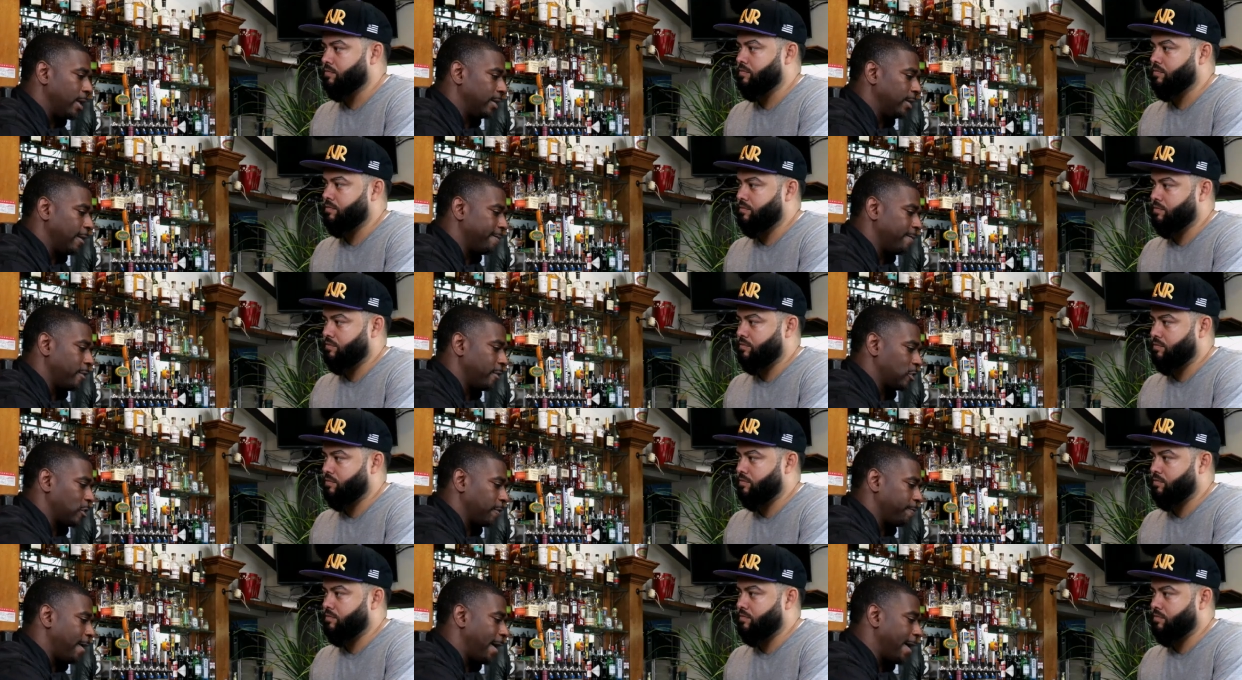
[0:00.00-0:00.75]
Speaker 1: and
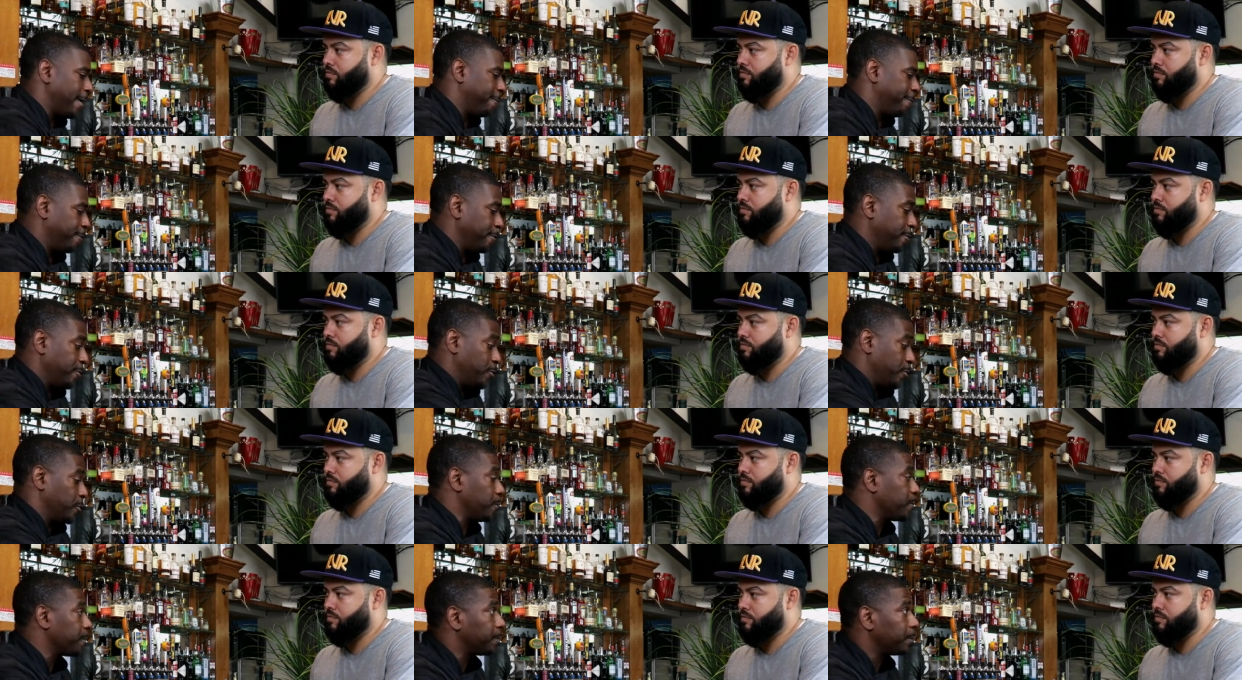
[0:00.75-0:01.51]
diversify the food.
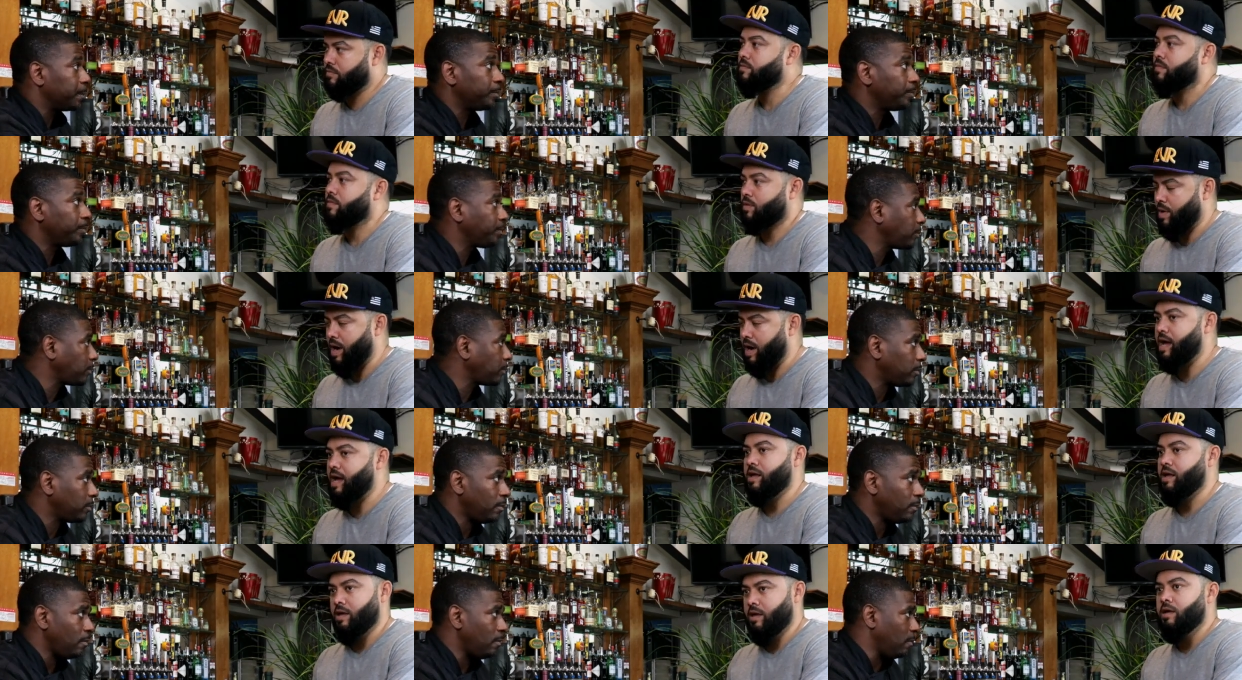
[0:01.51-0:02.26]
Speaker 2: Right.
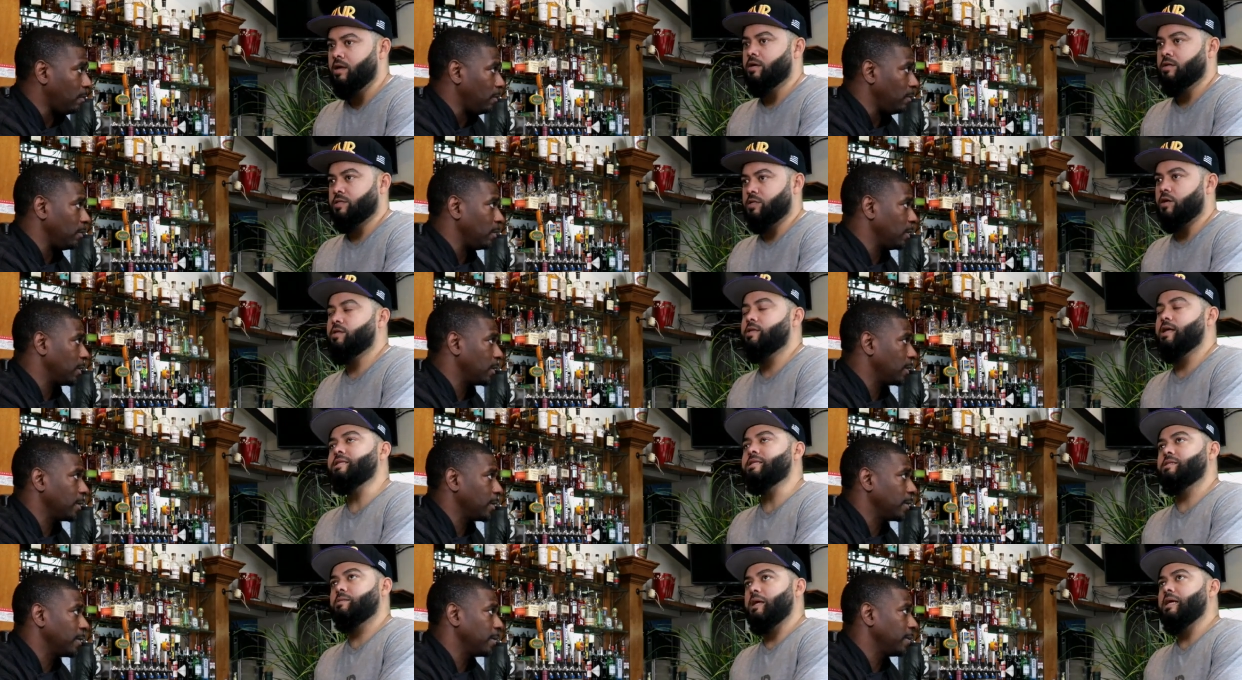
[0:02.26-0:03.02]
So that's
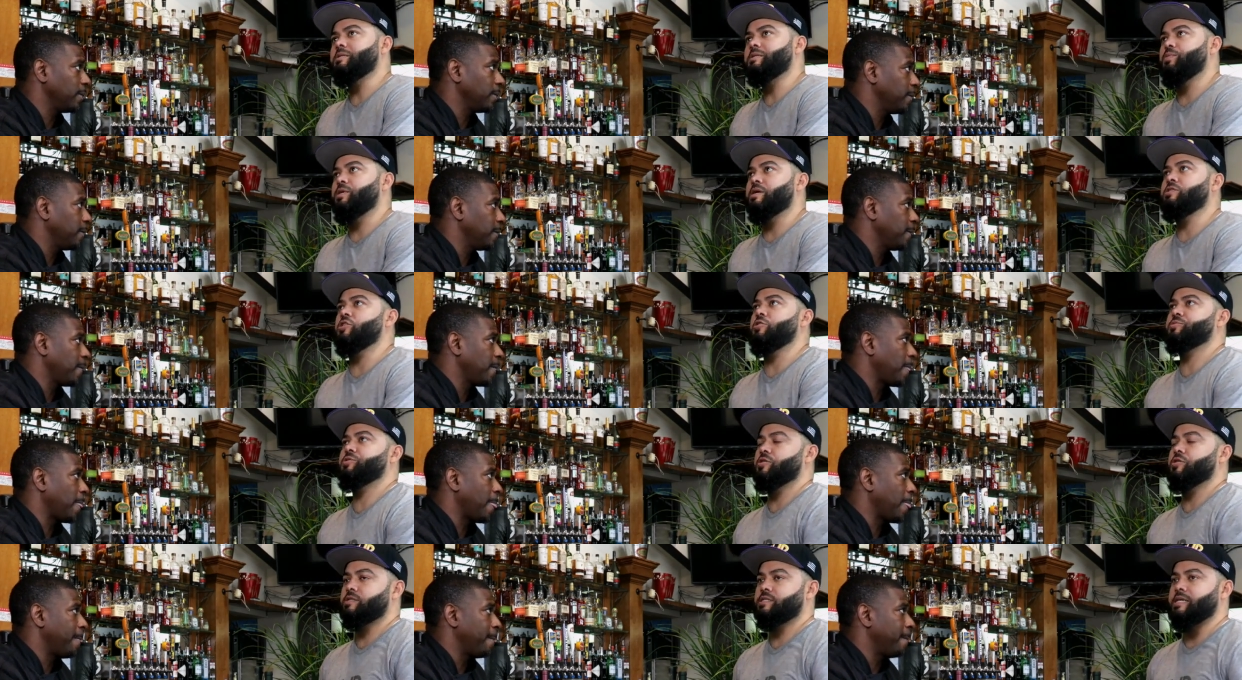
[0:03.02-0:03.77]
that's pretty dope. So
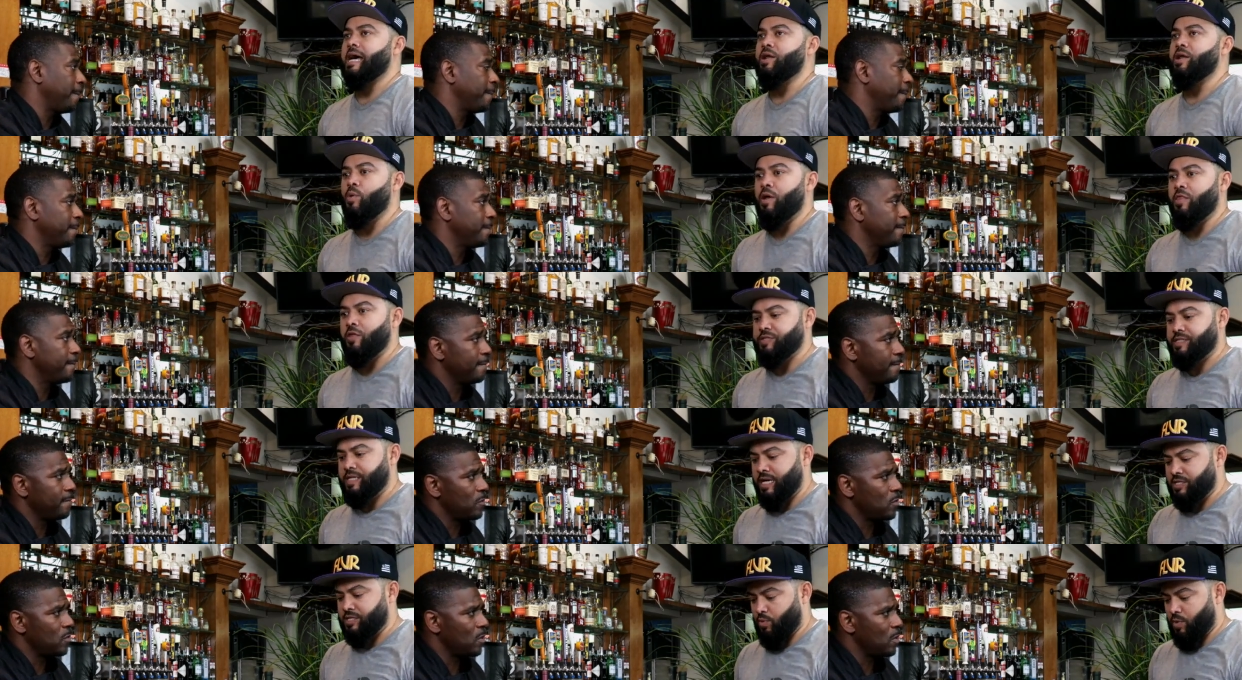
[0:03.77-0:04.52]
it's kind of one of those
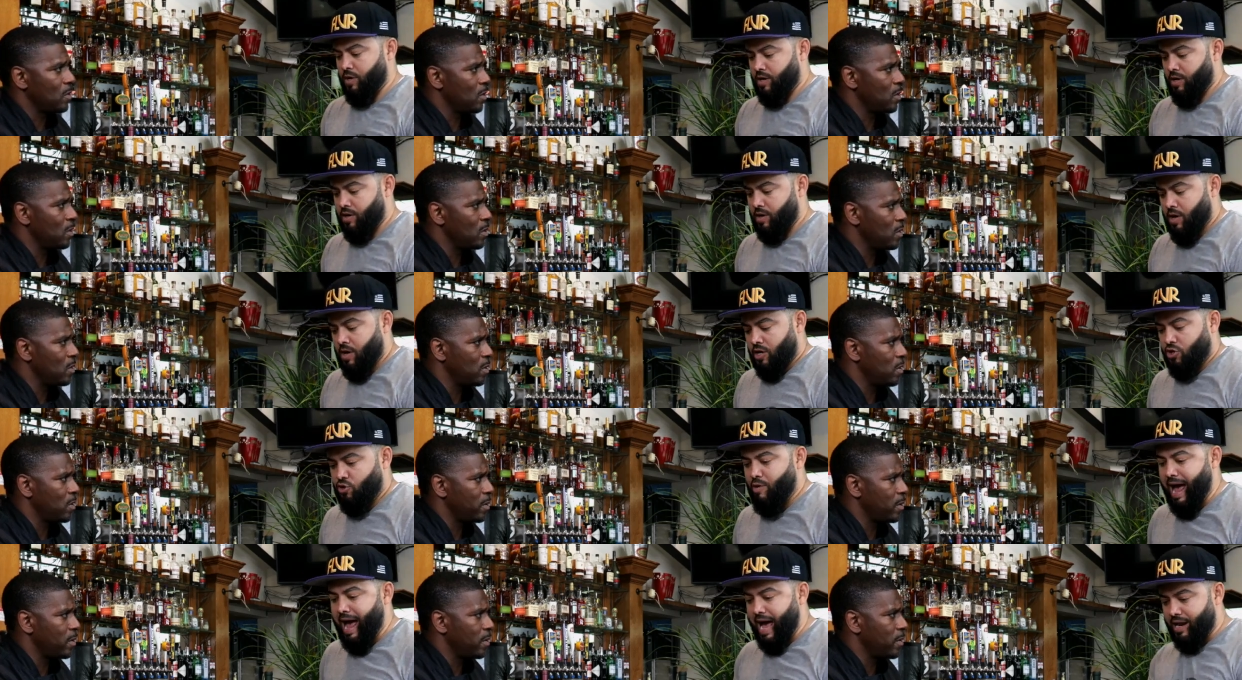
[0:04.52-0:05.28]
things where you
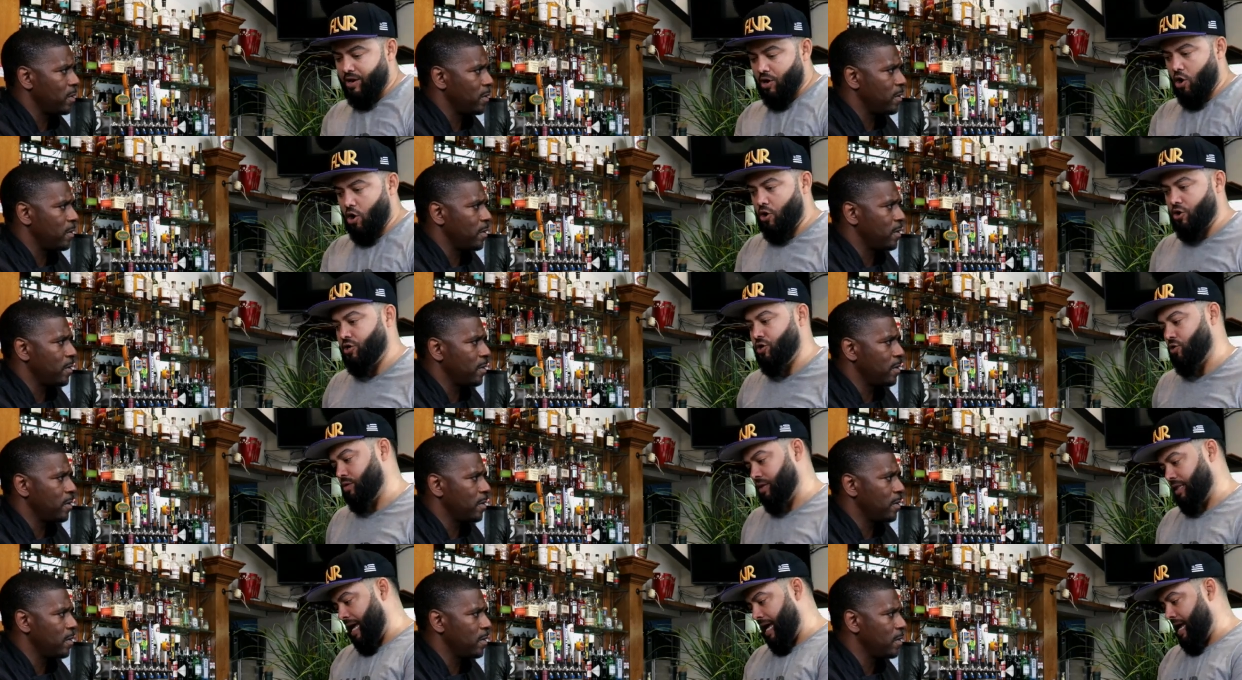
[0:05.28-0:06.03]
had all your
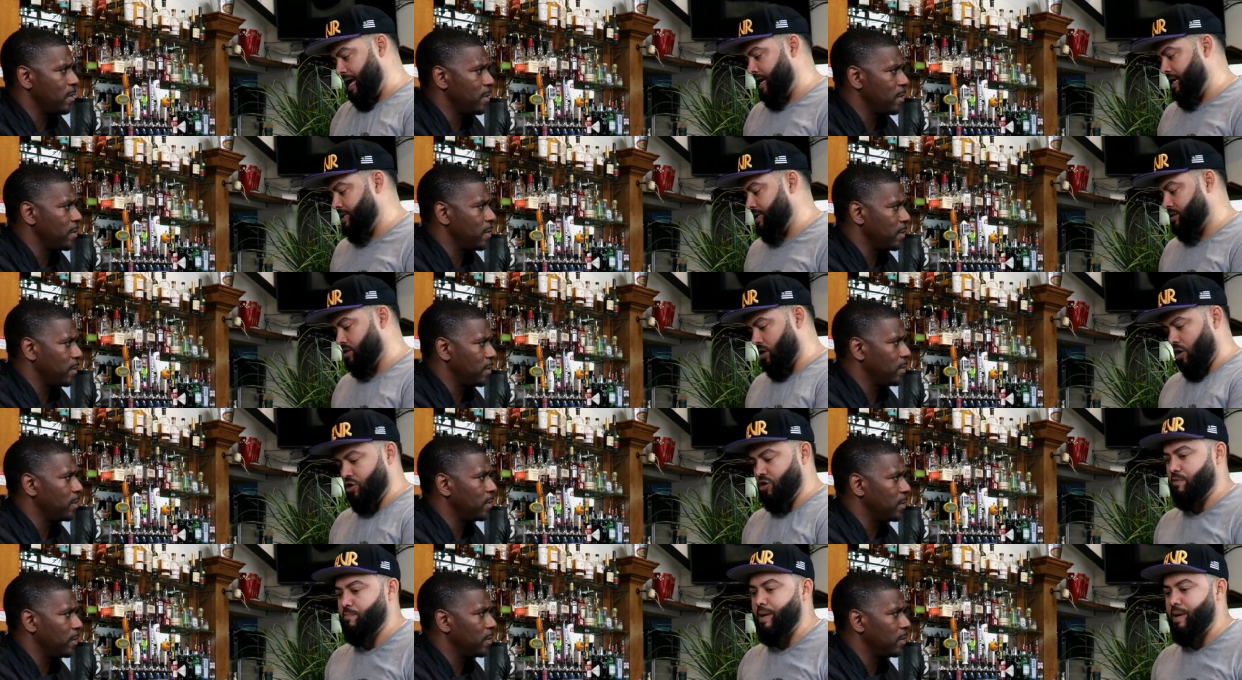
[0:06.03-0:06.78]
lanes, all
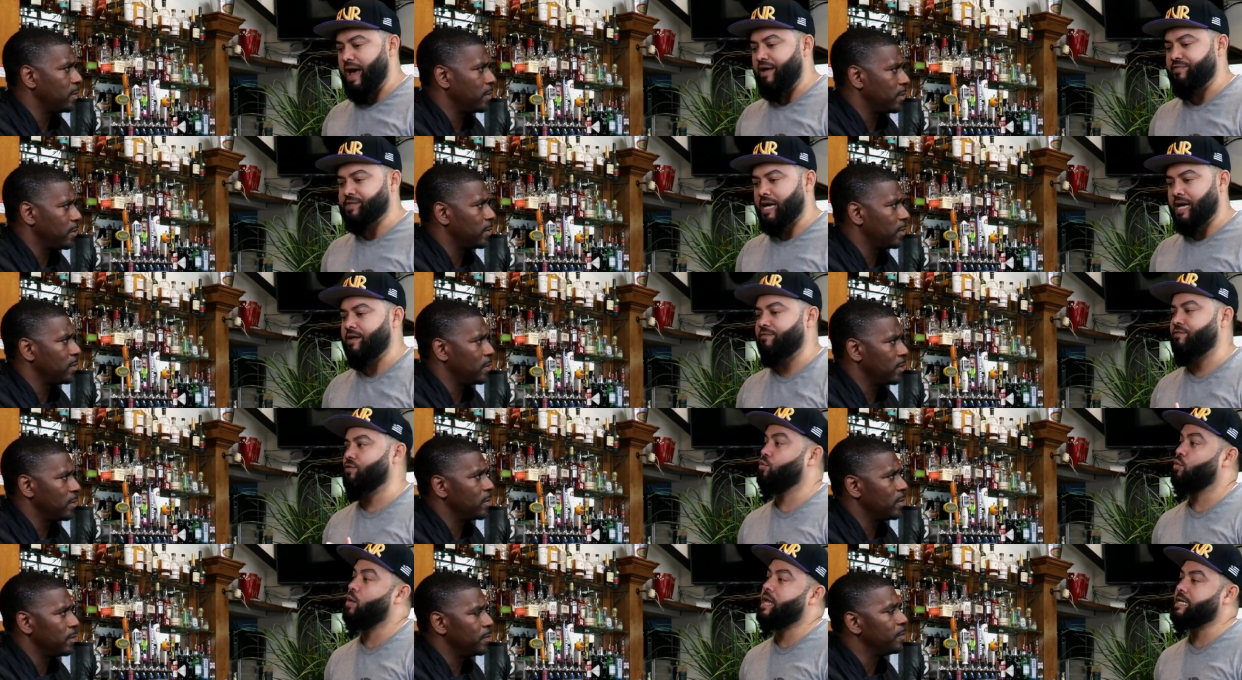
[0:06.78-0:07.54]
your paths kind of
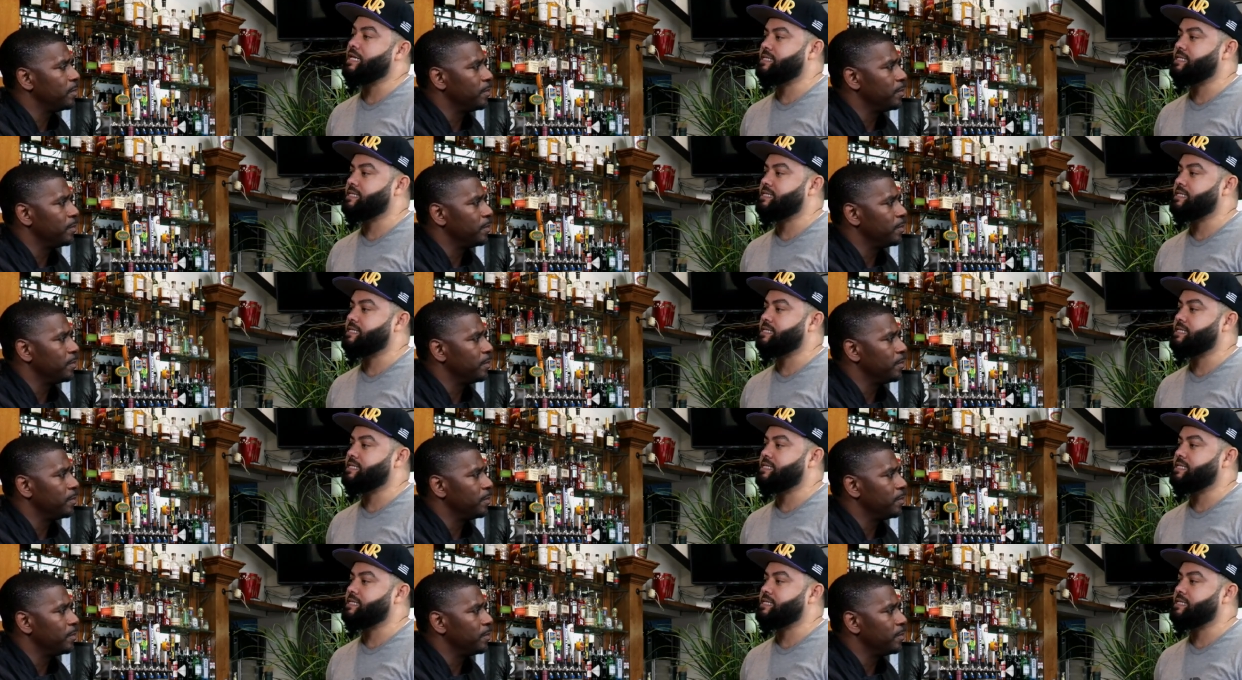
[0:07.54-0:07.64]
already